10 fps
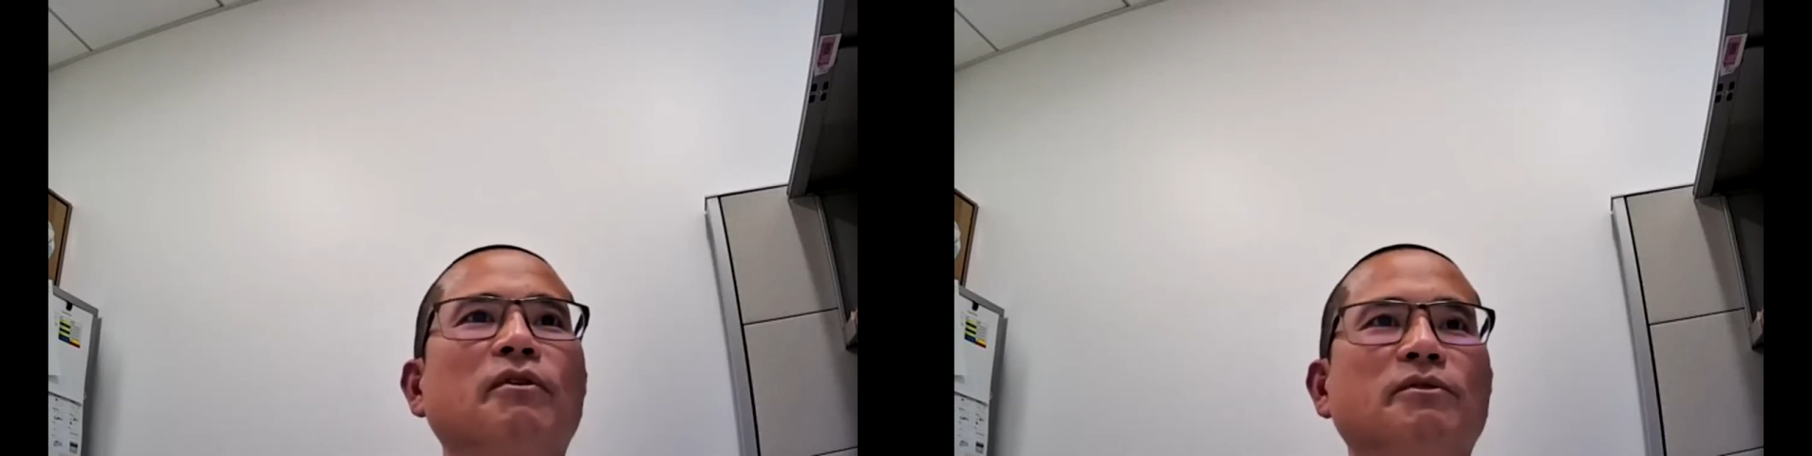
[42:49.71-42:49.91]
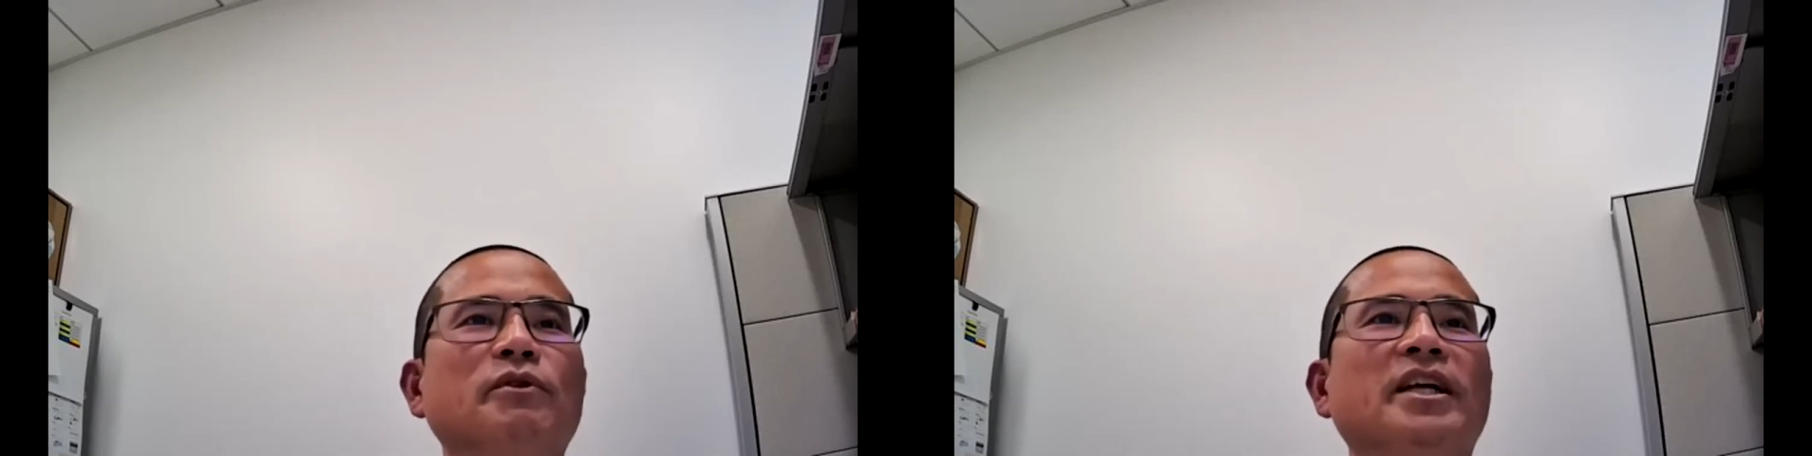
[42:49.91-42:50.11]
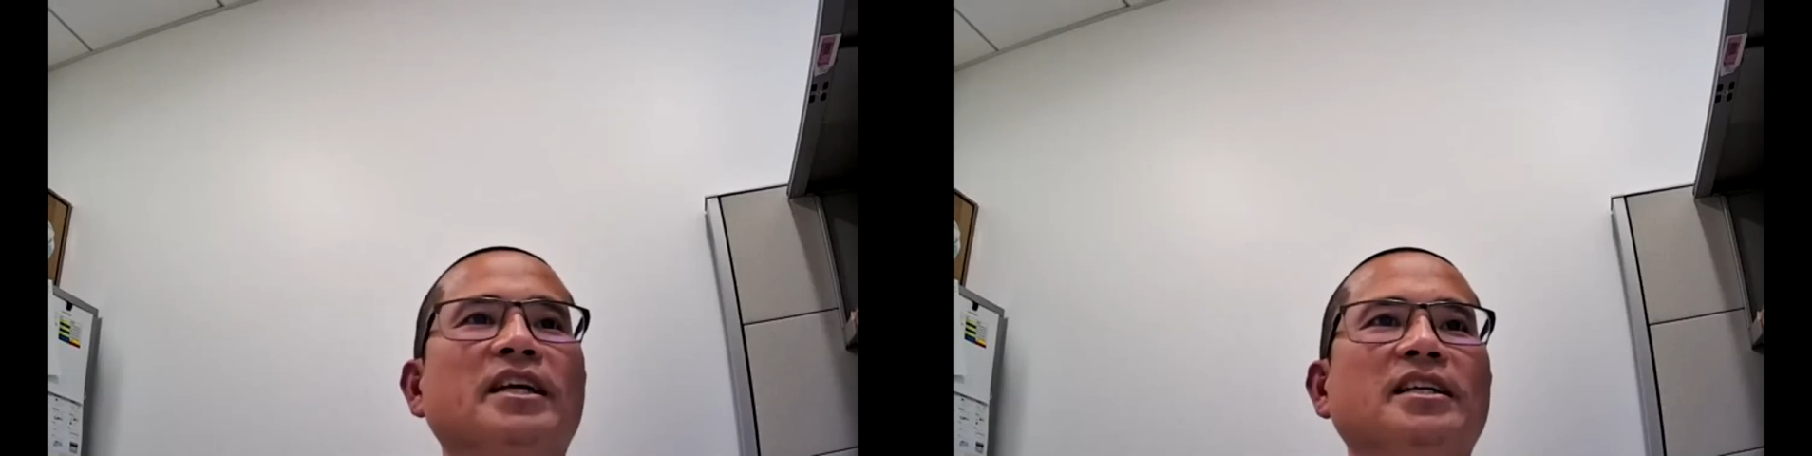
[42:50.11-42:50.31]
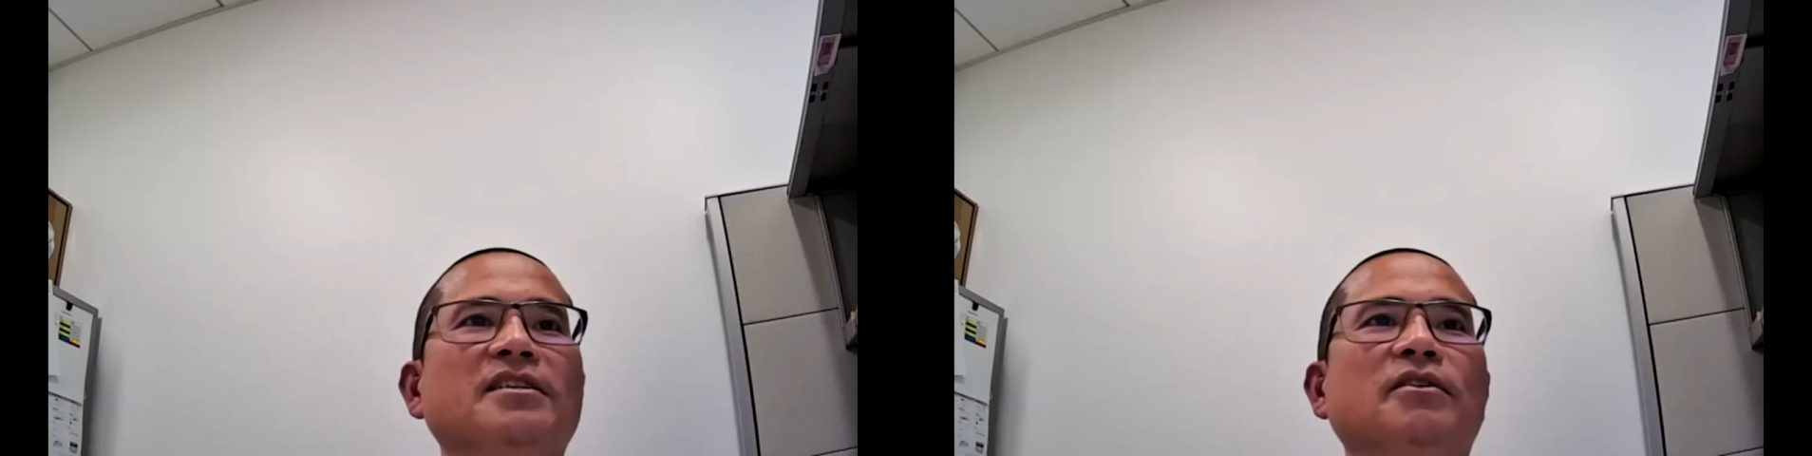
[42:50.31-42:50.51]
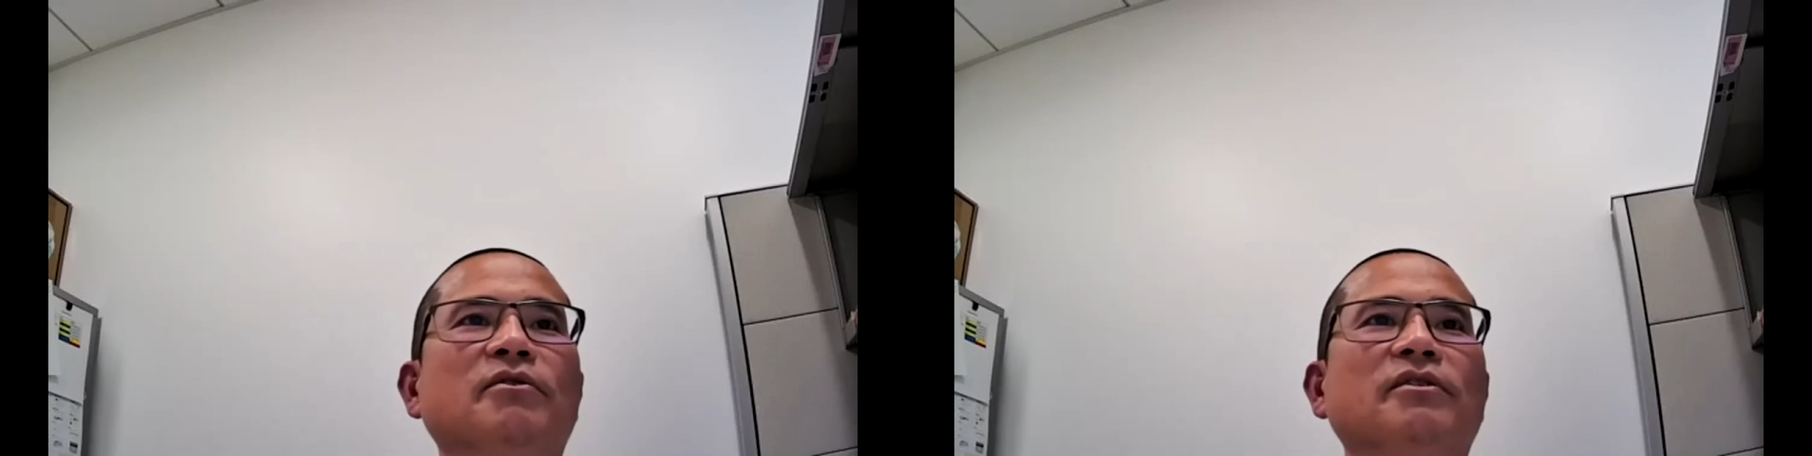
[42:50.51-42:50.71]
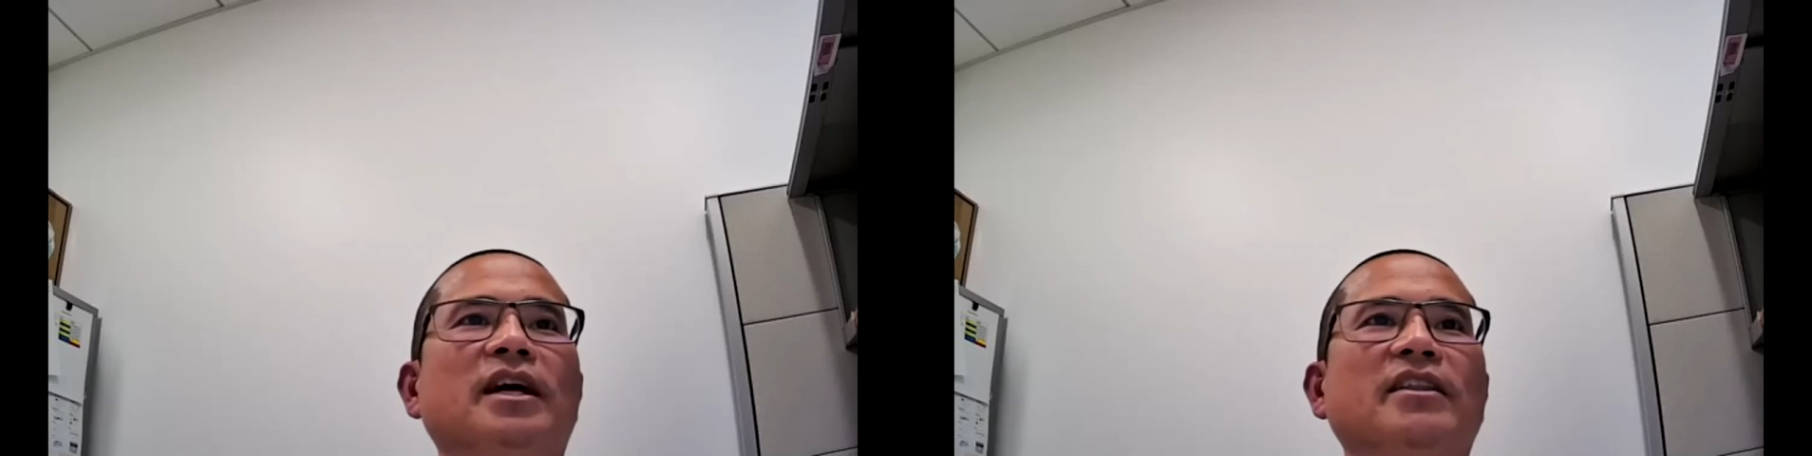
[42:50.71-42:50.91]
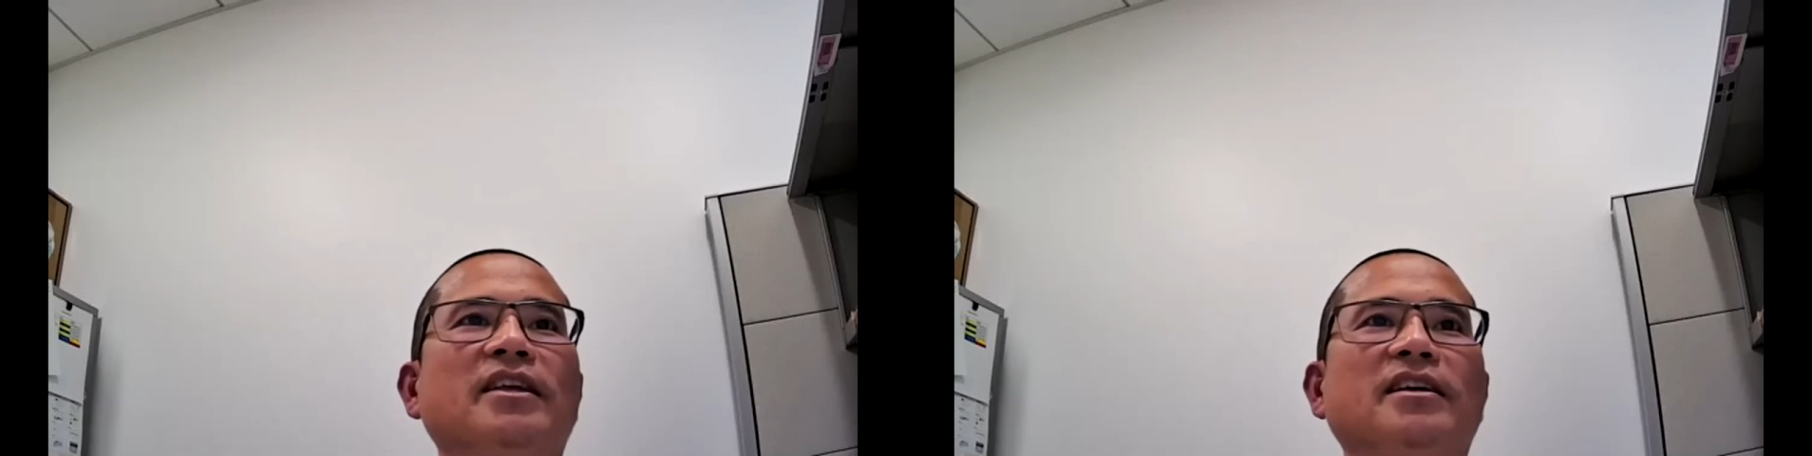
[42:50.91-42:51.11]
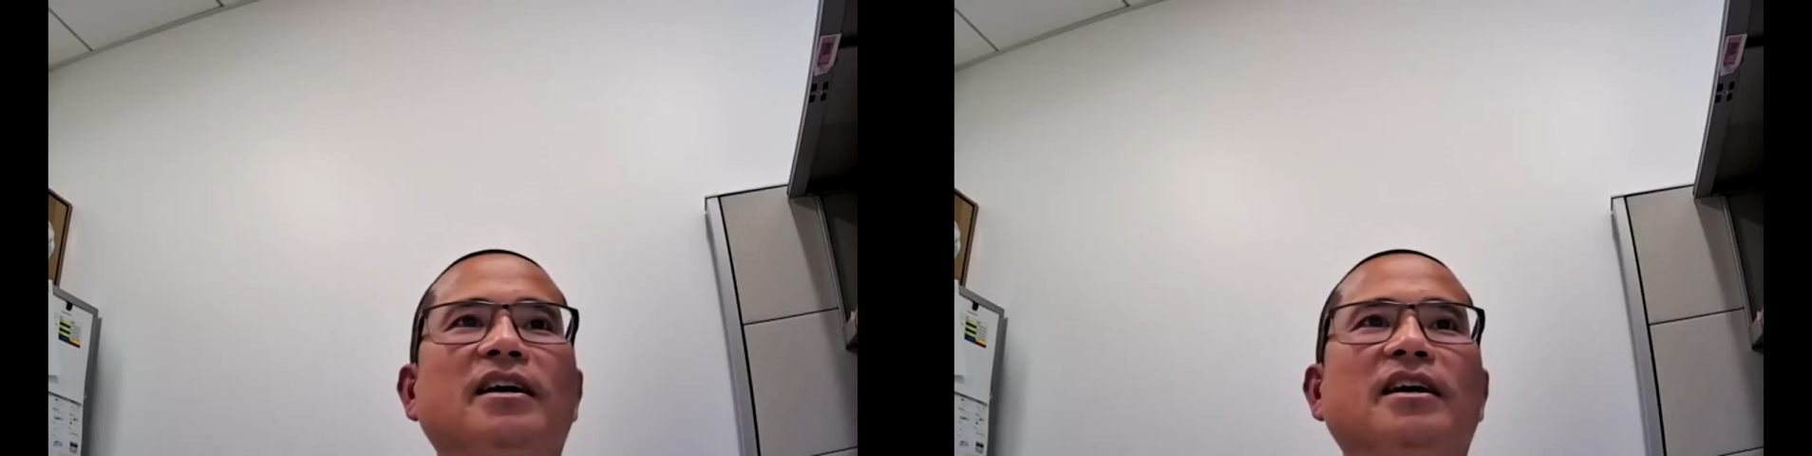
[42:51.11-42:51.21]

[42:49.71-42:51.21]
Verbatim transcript: uh, to their level of training.